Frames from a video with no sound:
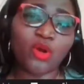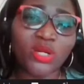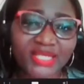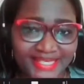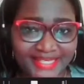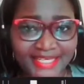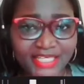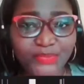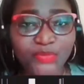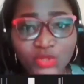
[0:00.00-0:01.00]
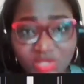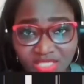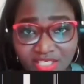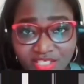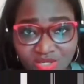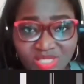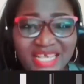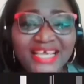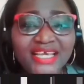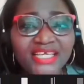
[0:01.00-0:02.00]
policies,
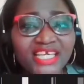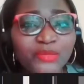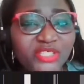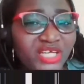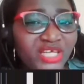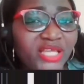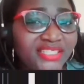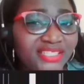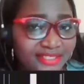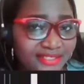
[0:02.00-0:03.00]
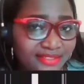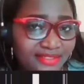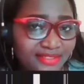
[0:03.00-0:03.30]
procedures keep changing.